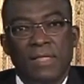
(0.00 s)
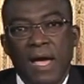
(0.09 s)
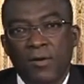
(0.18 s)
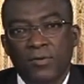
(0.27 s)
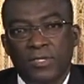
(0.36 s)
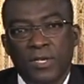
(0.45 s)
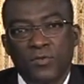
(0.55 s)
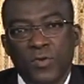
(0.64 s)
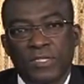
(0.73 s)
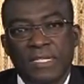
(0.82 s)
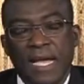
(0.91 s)
Towns
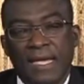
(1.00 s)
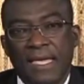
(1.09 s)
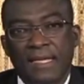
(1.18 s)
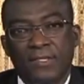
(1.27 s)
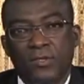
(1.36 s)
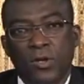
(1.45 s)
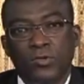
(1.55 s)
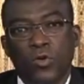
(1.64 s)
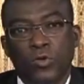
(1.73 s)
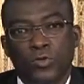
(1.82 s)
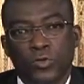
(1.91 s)
in which their kids
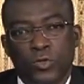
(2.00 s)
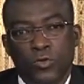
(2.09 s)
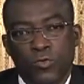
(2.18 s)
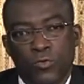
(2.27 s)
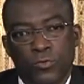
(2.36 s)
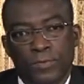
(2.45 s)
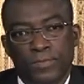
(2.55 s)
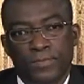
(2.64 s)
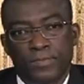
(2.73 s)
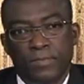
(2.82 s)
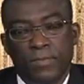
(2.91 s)
don't go to school.
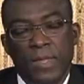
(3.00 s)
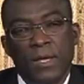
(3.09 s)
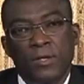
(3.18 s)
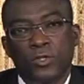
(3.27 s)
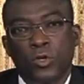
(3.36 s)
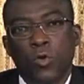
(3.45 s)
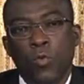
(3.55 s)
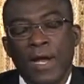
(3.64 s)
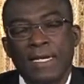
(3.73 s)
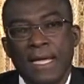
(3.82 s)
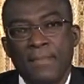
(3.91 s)
So
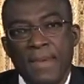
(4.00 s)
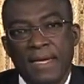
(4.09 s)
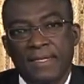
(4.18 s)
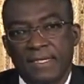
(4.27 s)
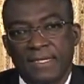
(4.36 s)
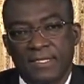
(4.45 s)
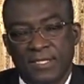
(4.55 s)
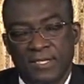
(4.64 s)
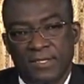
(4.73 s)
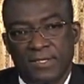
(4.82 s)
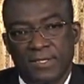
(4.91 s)
when they make
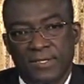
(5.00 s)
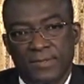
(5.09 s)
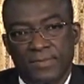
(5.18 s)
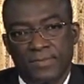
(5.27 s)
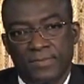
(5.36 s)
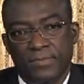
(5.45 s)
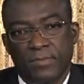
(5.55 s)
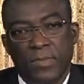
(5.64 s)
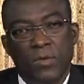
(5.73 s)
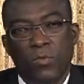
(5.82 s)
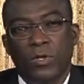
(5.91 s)
decisions,
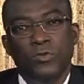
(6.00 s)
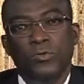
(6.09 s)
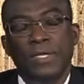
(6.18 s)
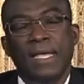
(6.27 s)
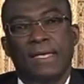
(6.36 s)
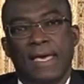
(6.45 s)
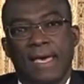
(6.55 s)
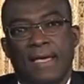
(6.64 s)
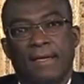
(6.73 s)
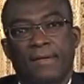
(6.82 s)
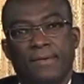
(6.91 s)
what do they
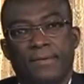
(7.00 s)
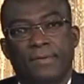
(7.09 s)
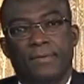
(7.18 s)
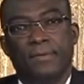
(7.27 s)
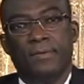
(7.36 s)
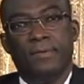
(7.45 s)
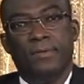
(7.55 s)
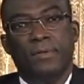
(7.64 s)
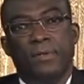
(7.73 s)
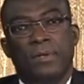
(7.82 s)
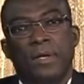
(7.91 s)
care?
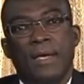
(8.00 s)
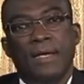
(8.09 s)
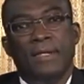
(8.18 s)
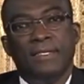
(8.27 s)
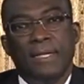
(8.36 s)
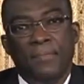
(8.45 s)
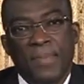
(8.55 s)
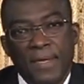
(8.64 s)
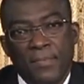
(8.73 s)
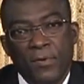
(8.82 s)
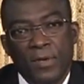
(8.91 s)
It is the
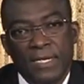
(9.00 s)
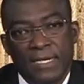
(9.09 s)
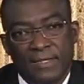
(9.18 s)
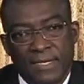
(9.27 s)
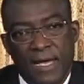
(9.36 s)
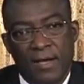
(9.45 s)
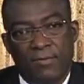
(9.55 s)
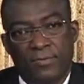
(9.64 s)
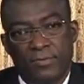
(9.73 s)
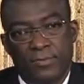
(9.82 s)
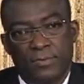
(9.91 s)
people in the
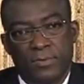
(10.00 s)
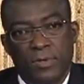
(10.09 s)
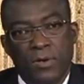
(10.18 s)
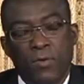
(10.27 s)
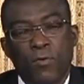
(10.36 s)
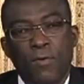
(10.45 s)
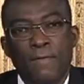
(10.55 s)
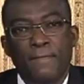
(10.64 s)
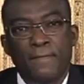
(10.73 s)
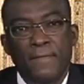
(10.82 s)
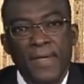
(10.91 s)
town
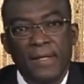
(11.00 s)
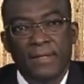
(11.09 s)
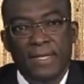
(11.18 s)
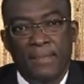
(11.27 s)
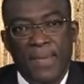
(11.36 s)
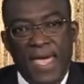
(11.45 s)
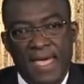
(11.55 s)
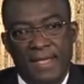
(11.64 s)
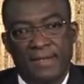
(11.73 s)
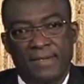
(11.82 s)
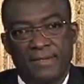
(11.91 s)
who feel the
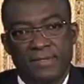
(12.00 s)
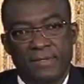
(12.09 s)
pain.